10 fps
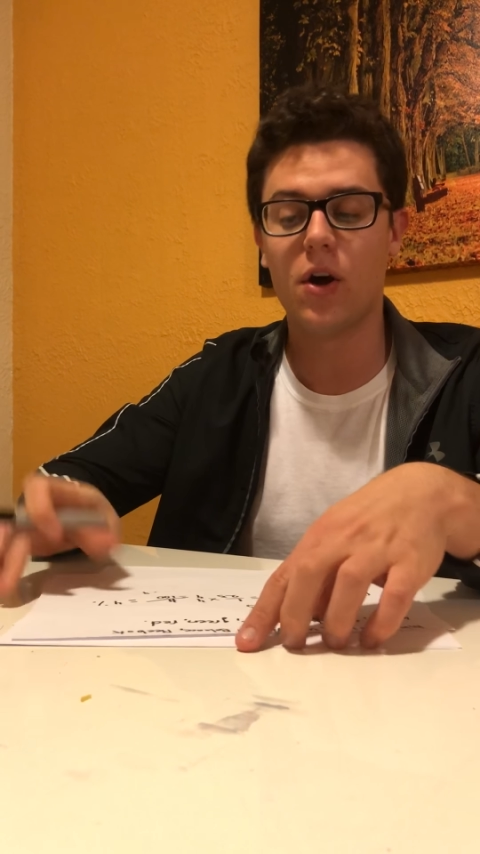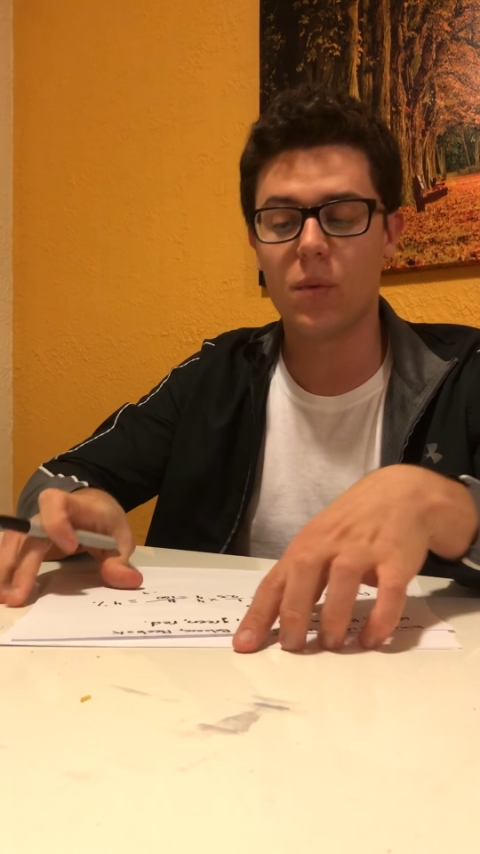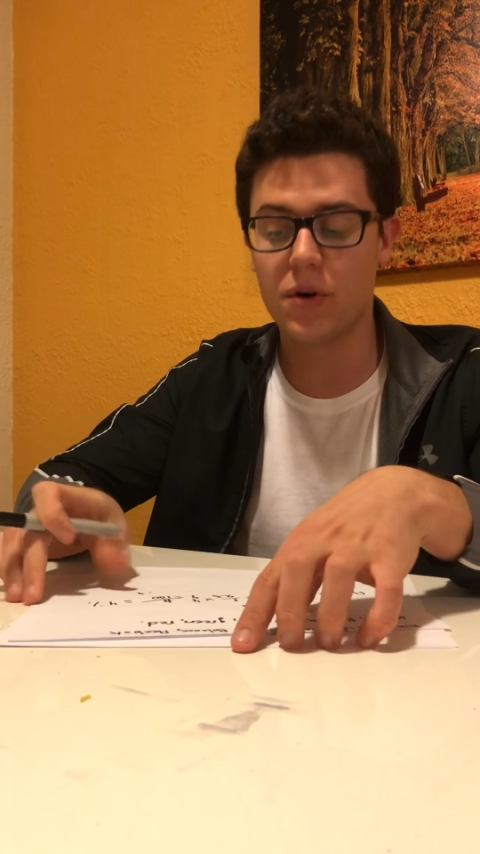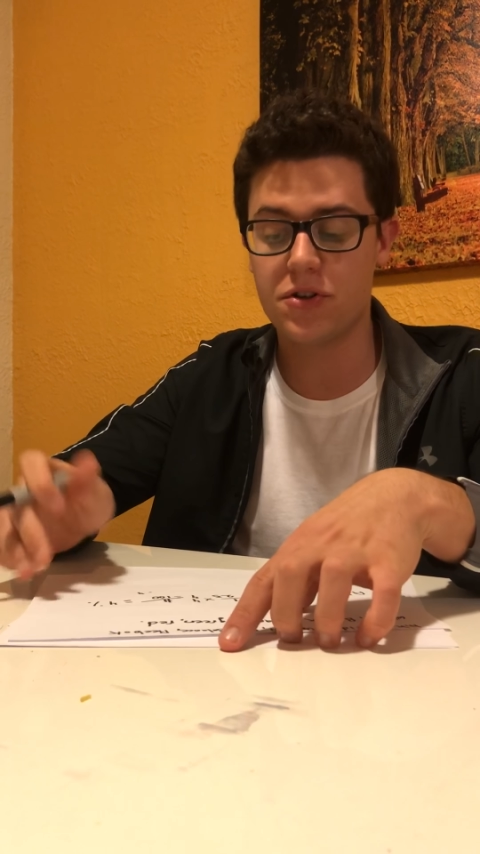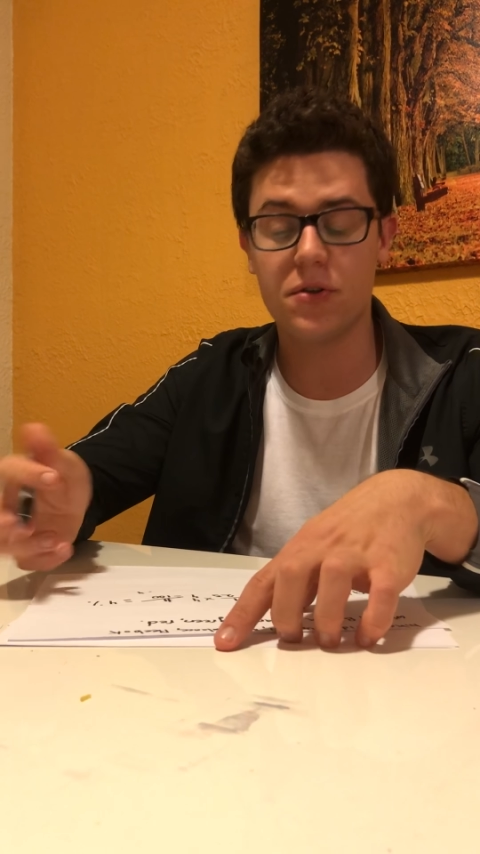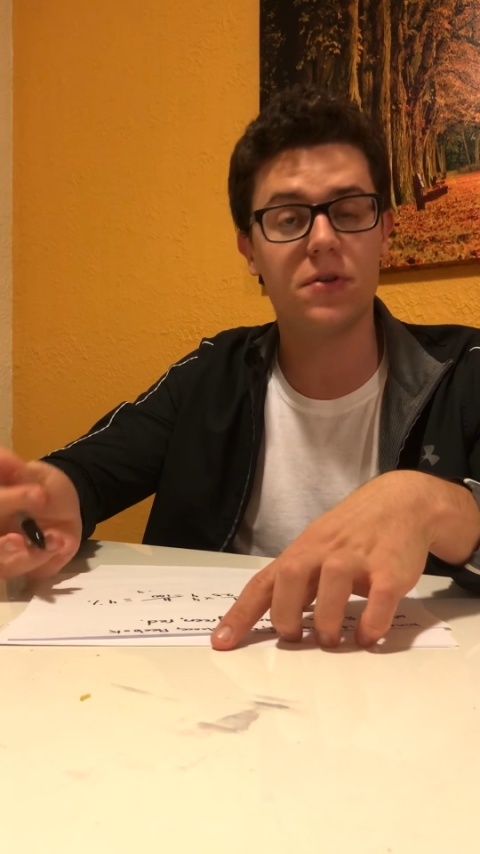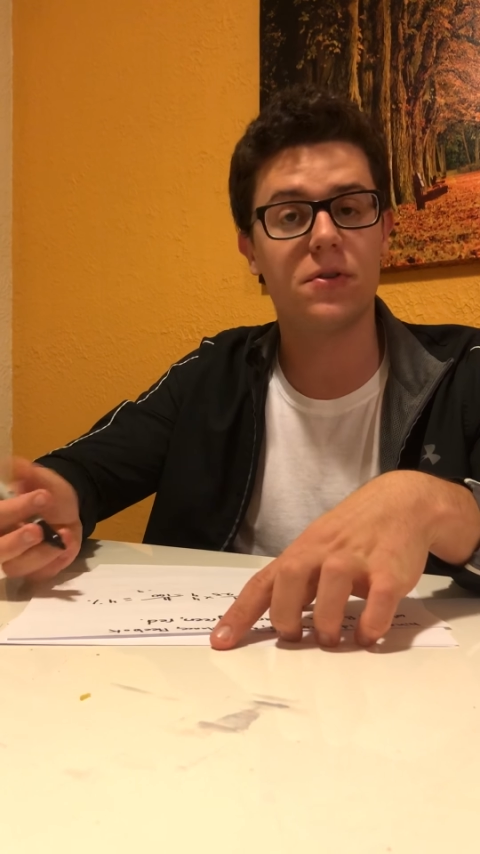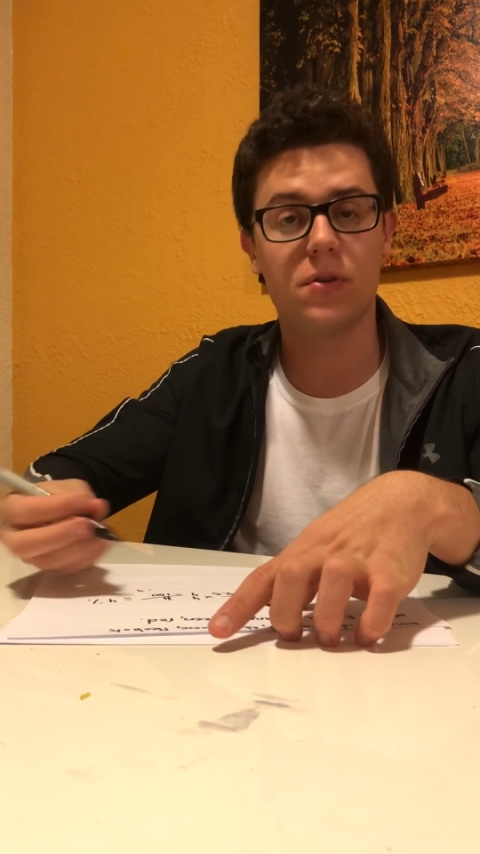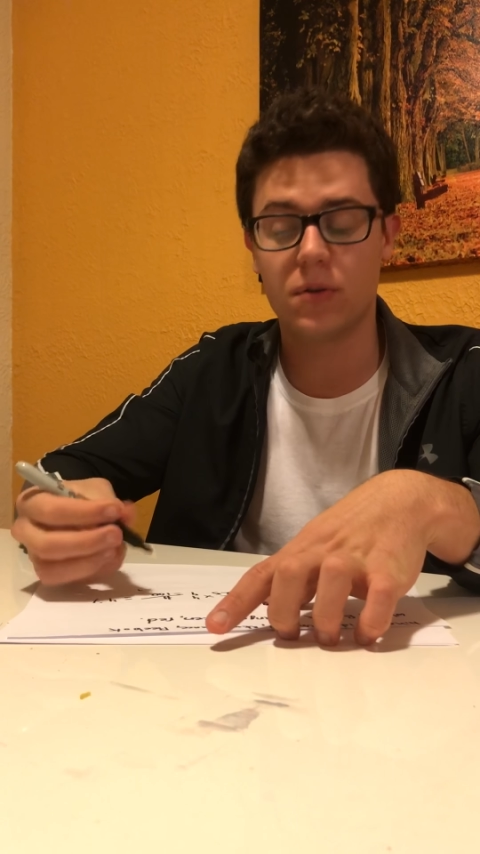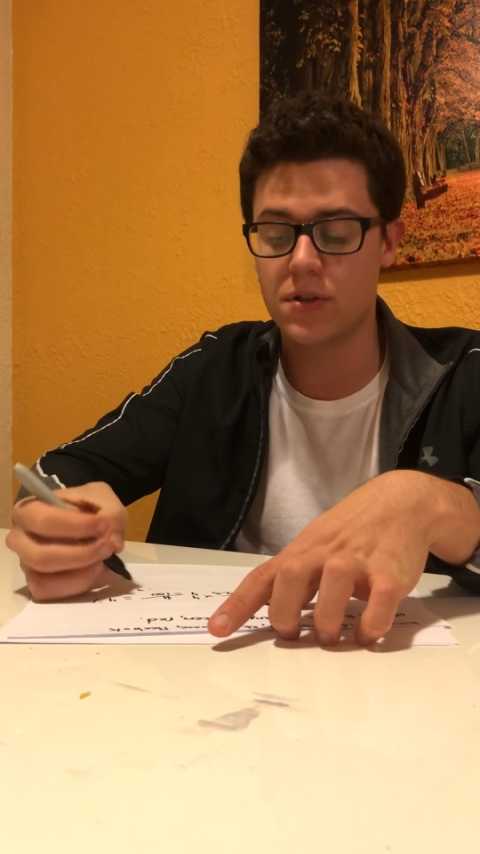What you need to
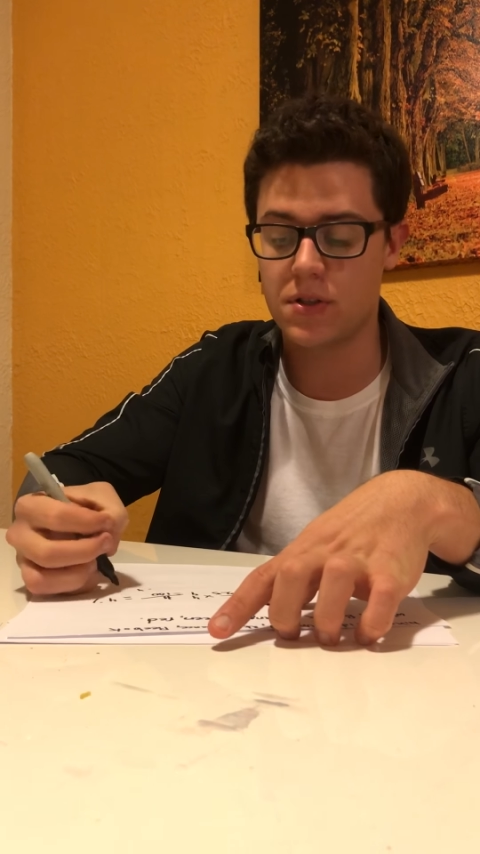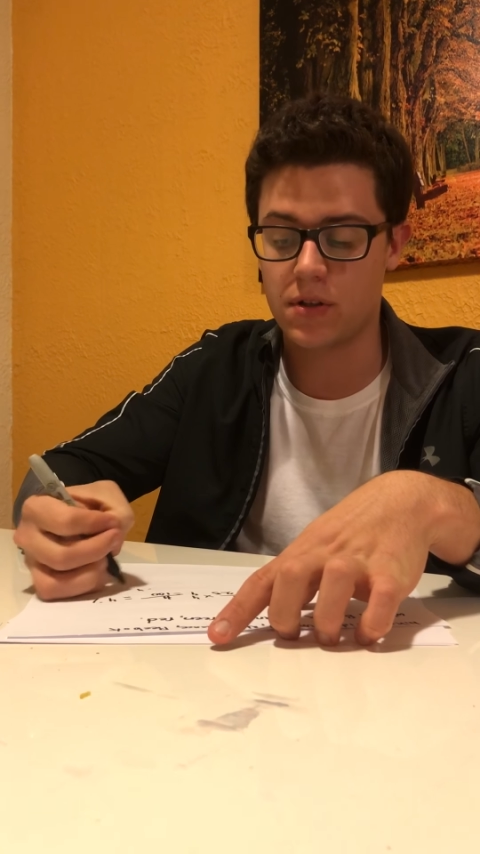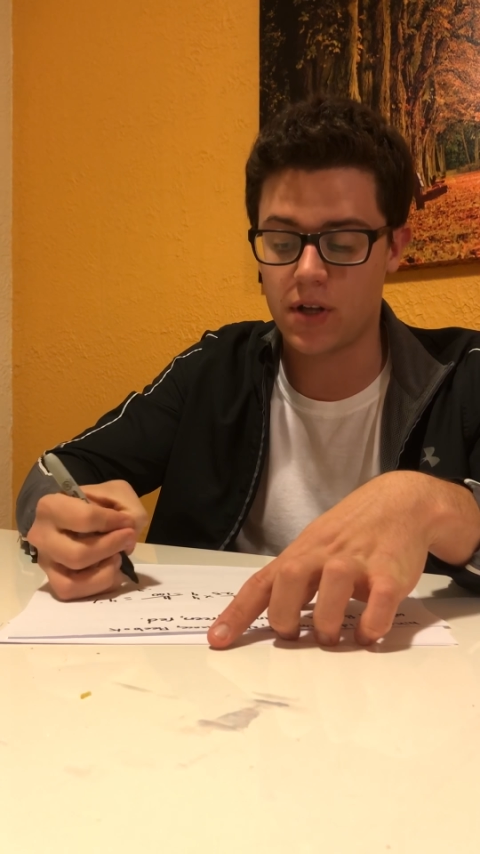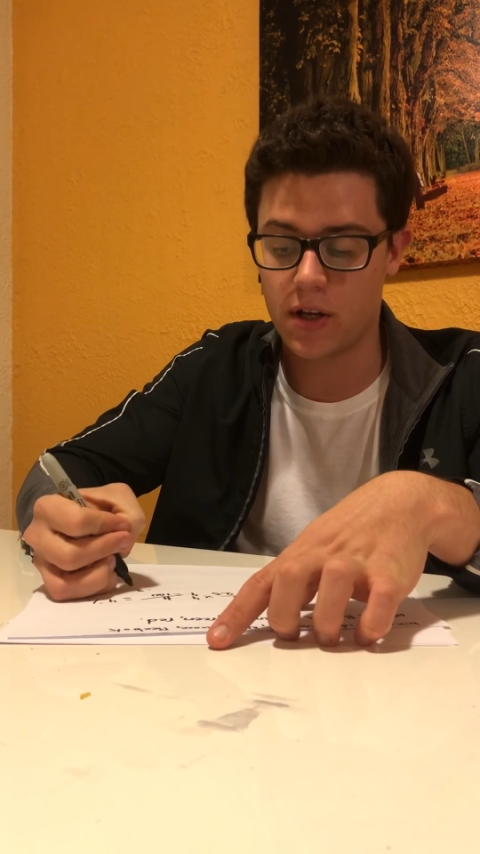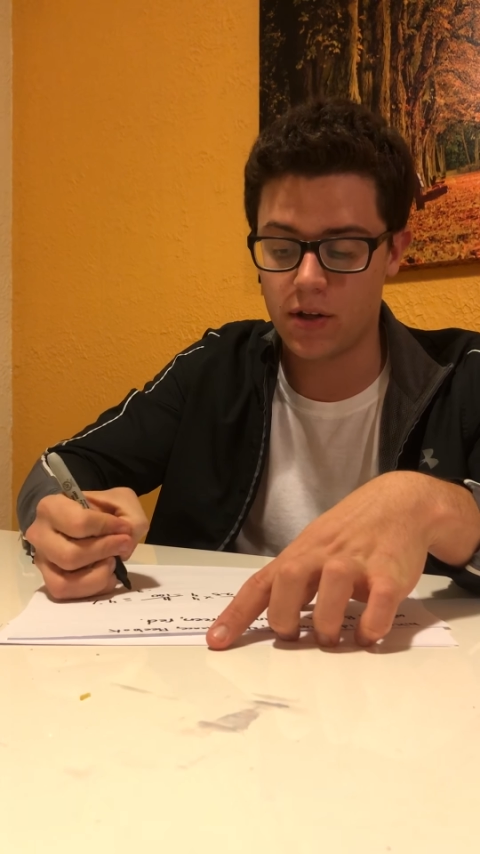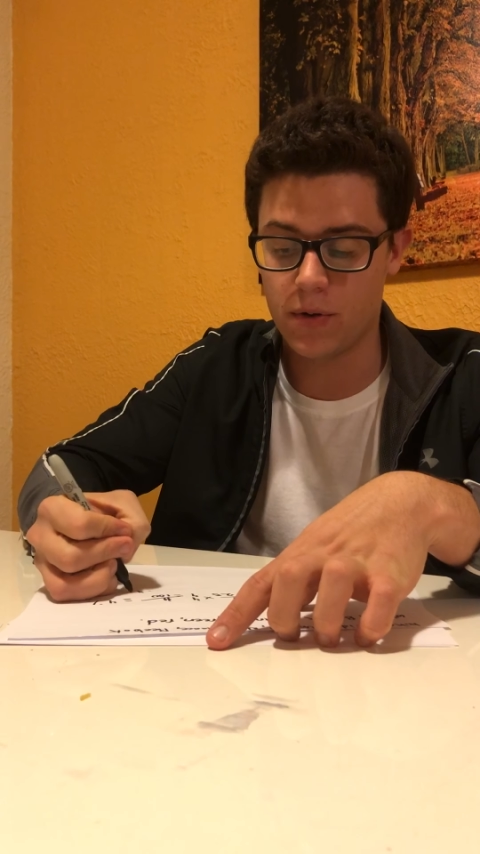do is that